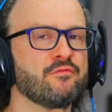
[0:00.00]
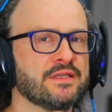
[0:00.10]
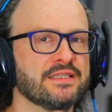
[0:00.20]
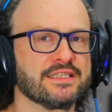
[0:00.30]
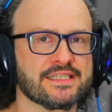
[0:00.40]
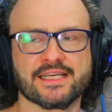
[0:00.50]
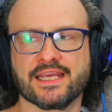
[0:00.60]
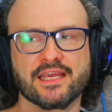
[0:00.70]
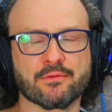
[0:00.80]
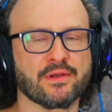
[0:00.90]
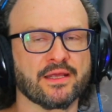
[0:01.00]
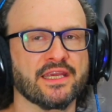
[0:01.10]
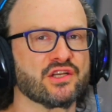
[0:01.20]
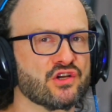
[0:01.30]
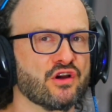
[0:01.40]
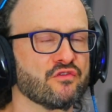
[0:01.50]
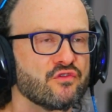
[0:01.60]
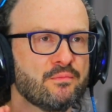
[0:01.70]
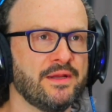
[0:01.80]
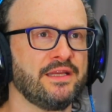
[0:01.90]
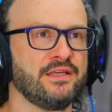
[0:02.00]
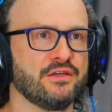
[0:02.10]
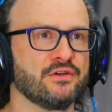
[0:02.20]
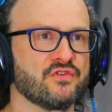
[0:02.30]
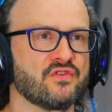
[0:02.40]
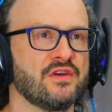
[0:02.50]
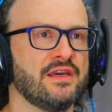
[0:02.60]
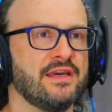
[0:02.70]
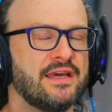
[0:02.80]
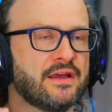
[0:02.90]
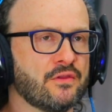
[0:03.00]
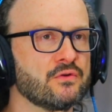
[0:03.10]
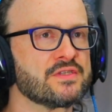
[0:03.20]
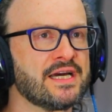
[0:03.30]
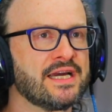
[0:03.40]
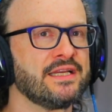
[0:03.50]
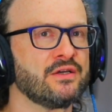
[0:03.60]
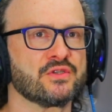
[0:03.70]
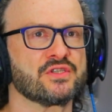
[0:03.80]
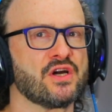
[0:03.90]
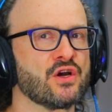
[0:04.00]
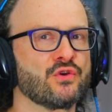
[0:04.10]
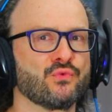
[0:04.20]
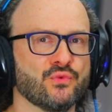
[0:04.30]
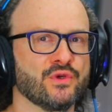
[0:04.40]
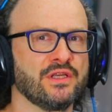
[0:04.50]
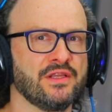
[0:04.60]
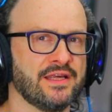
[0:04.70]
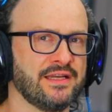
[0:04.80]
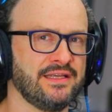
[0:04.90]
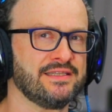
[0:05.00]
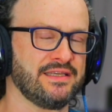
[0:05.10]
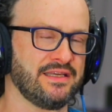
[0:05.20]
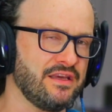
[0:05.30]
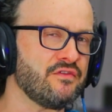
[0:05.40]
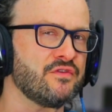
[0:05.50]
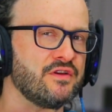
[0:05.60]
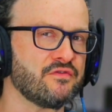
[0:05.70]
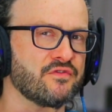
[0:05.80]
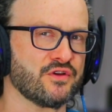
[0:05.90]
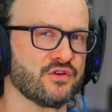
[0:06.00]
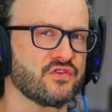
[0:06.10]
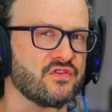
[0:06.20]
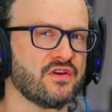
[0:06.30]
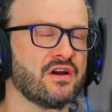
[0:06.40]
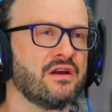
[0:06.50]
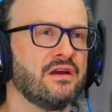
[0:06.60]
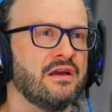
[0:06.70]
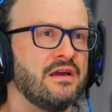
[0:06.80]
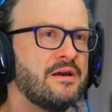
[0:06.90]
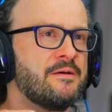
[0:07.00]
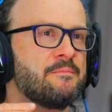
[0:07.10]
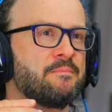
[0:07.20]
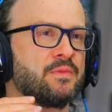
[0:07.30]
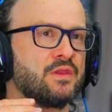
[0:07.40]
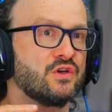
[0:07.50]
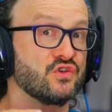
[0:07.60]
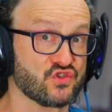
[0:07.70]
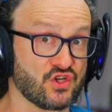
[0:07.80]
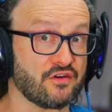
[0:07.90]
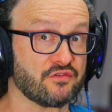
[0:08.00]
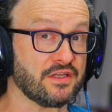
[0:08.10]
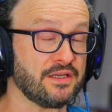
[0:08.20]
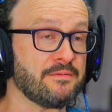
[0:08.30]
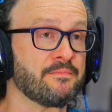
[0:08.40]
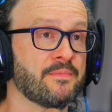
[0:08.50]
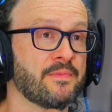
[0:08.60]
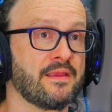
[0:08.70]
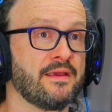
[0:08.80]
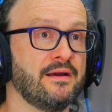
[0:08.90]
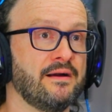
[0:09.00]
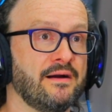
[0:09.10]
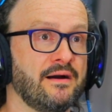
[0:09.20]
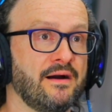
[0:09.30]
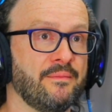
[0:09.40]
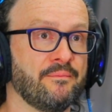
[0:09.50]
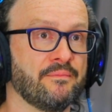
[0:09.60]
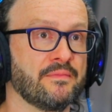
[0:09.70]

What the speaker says: singing and playing guitar for many years, and those high notes aren't really that easy, even if they're sung softly. That